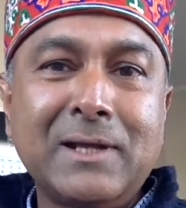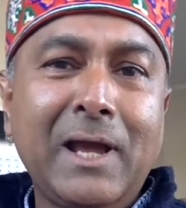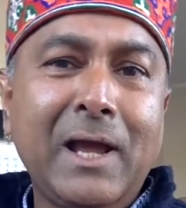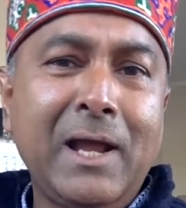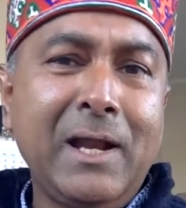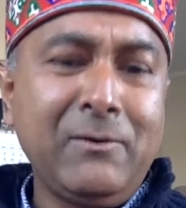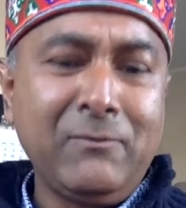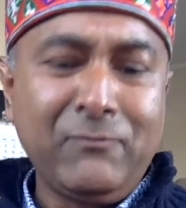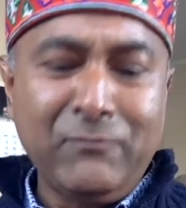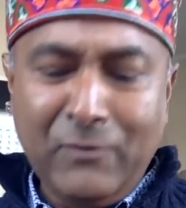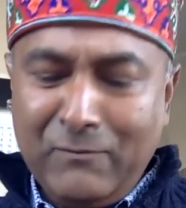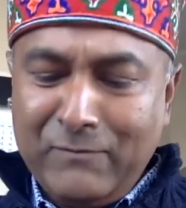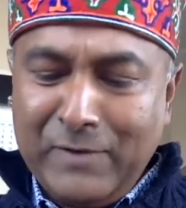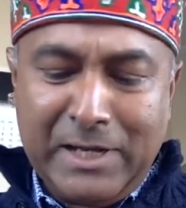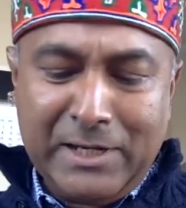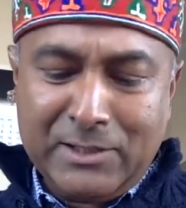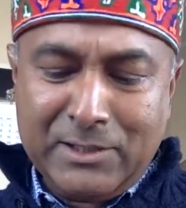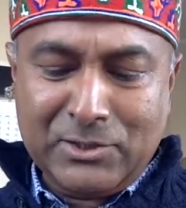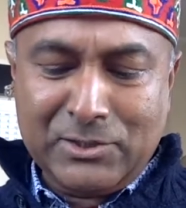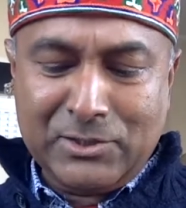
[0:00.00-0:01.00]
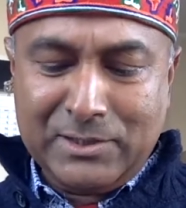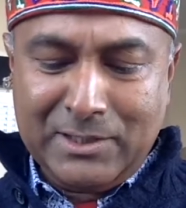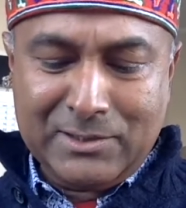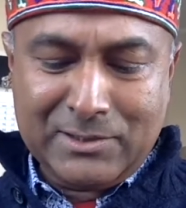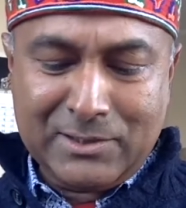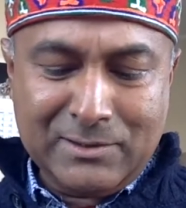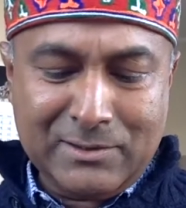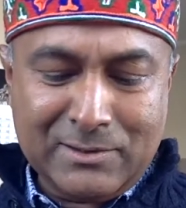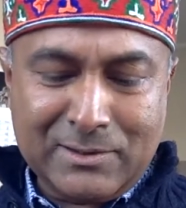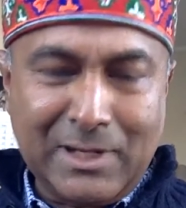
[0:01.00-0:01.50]
And for various
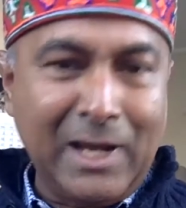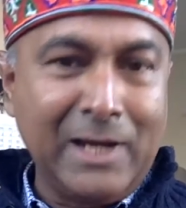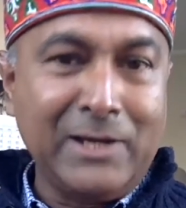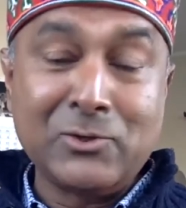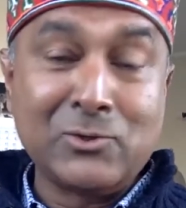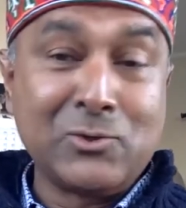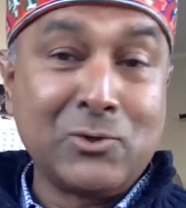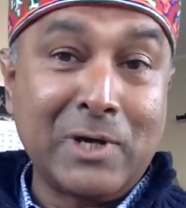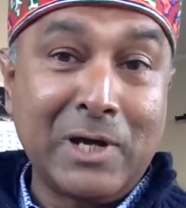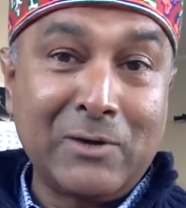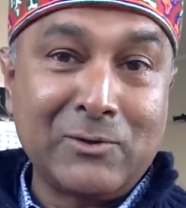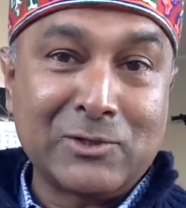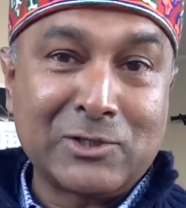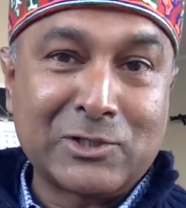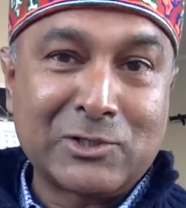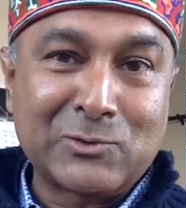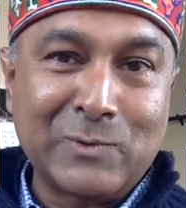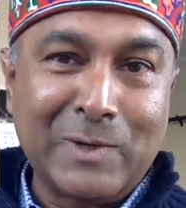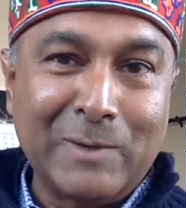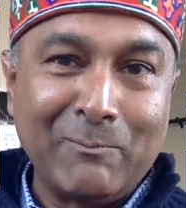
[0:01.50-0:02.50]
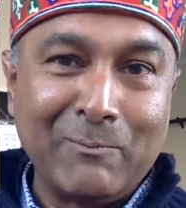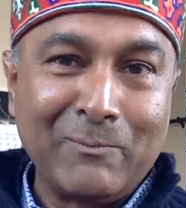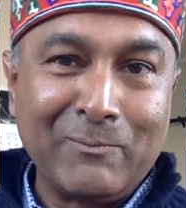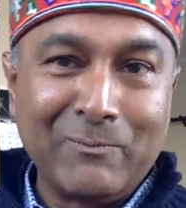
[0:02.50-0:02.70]
reasons, I don't know how to swim.